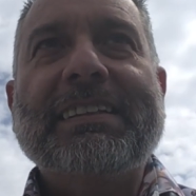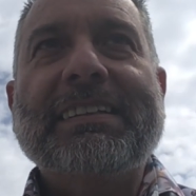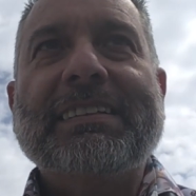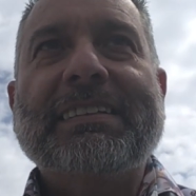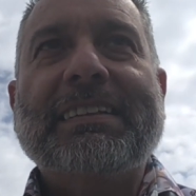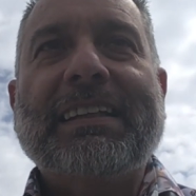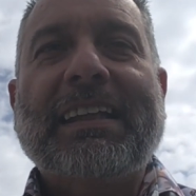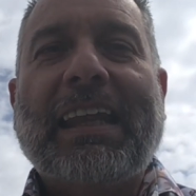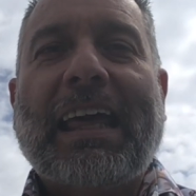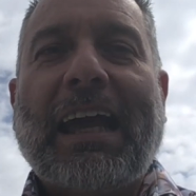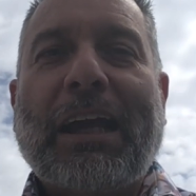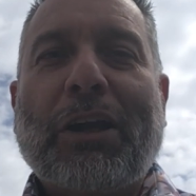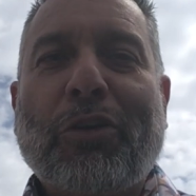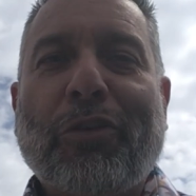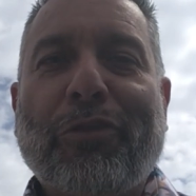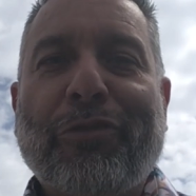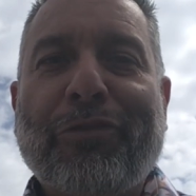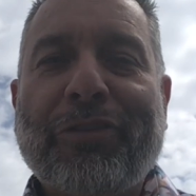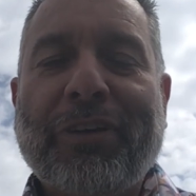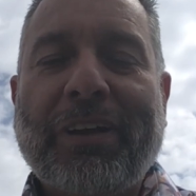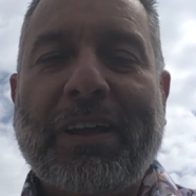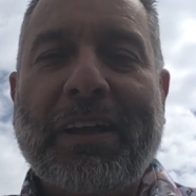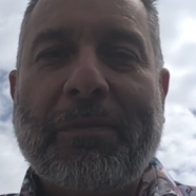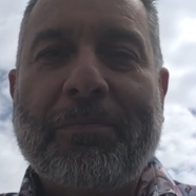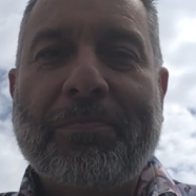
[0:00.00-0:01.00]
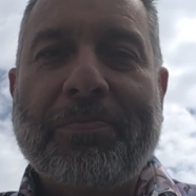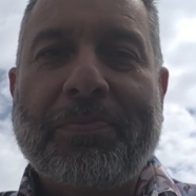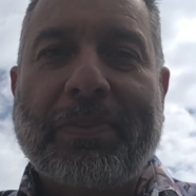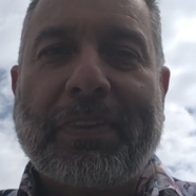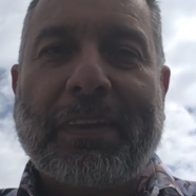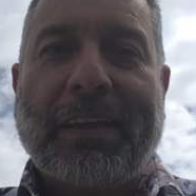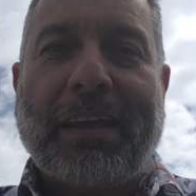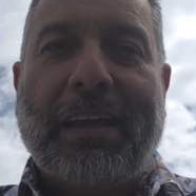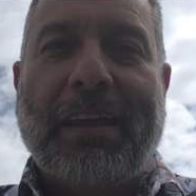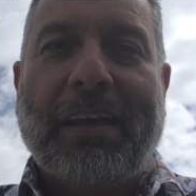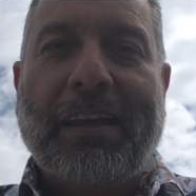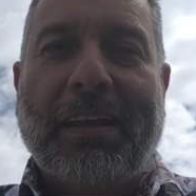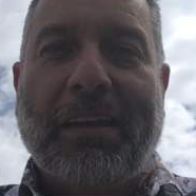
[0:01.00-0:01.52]
lack of
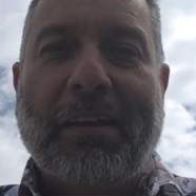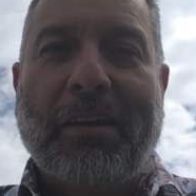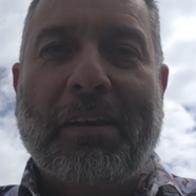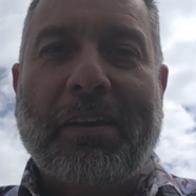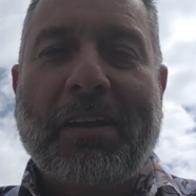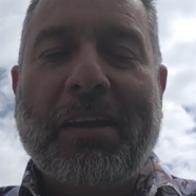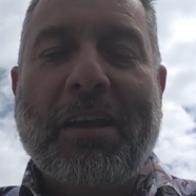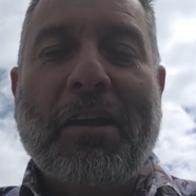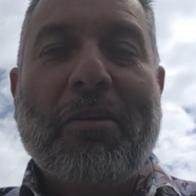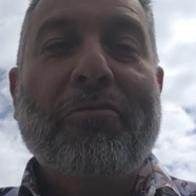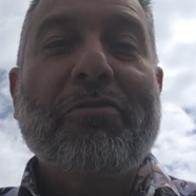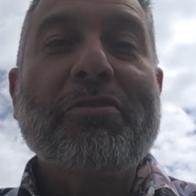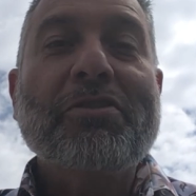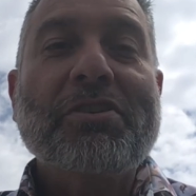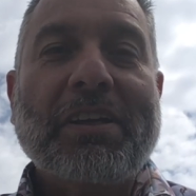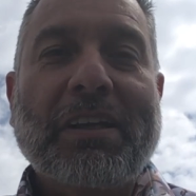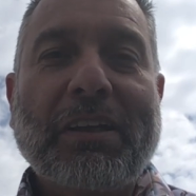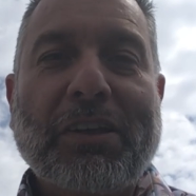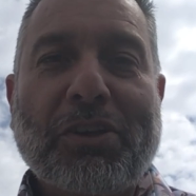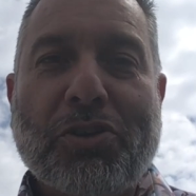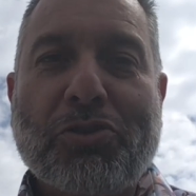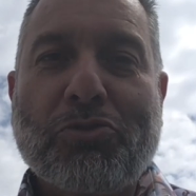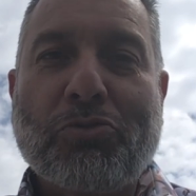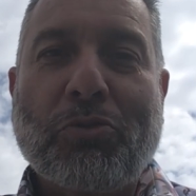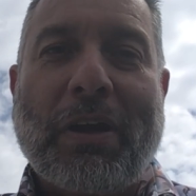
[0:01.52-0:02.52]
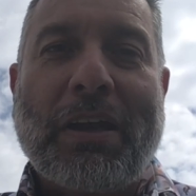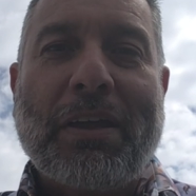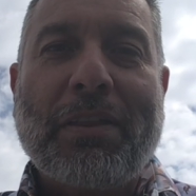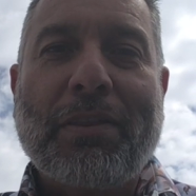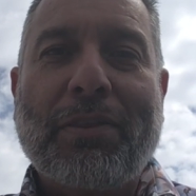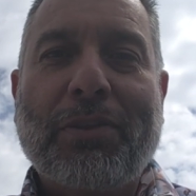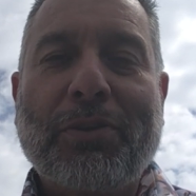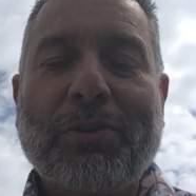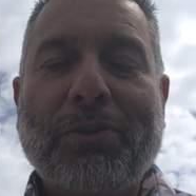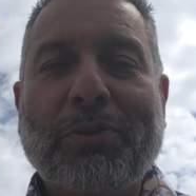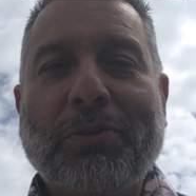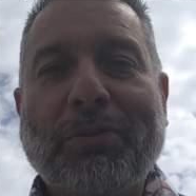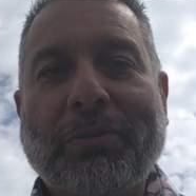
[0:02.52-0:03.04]
physical
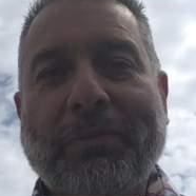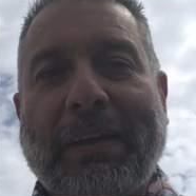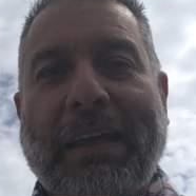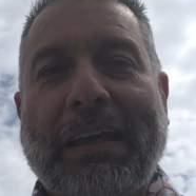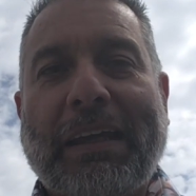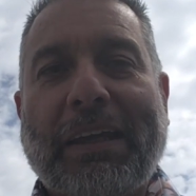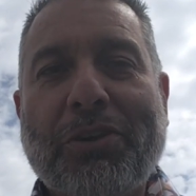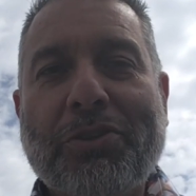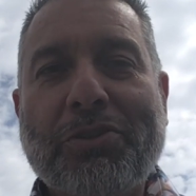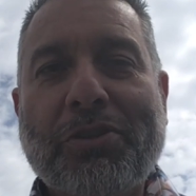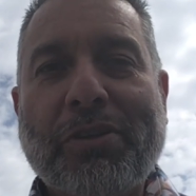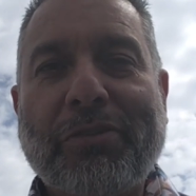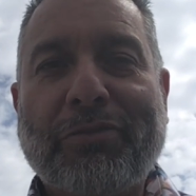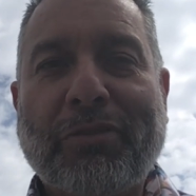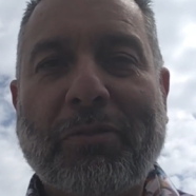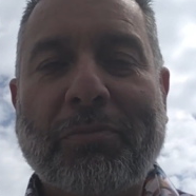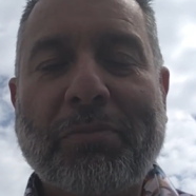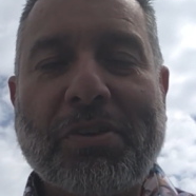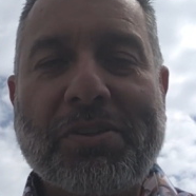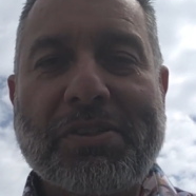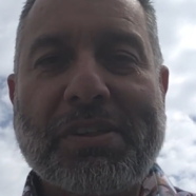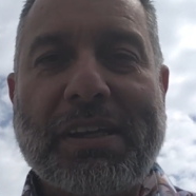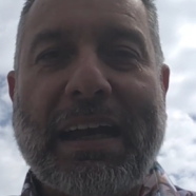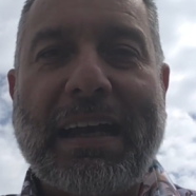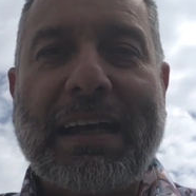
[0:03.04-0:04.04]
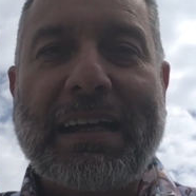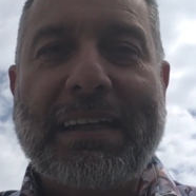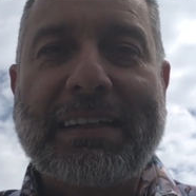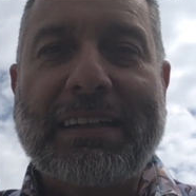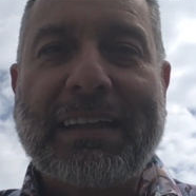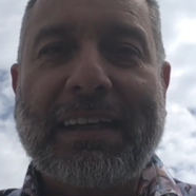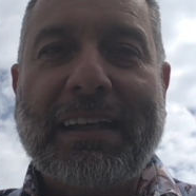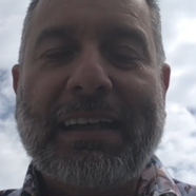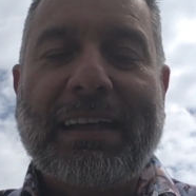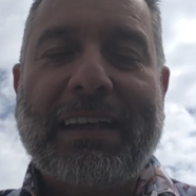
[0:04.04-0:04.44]
strength or energy from the side.